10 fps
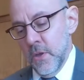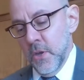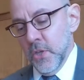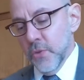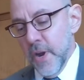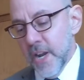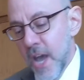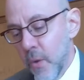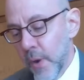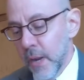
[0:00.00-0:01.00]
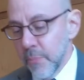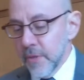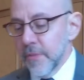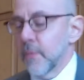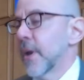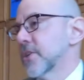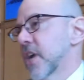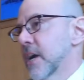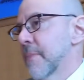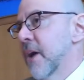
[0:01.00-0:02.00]
So right now, what I briefly want to
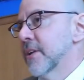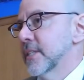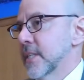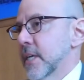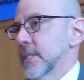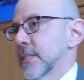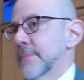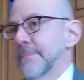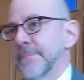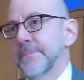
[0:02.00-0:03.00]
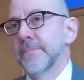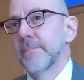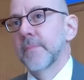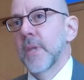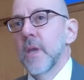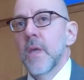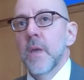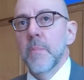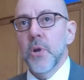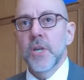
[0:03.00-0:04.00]
talk about is this:
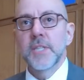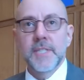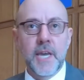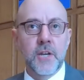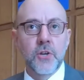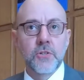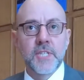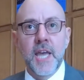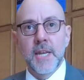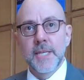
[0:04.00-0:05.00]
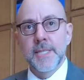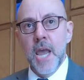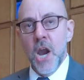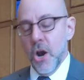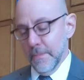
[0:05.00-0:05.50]
Bernie Sanders and his hair.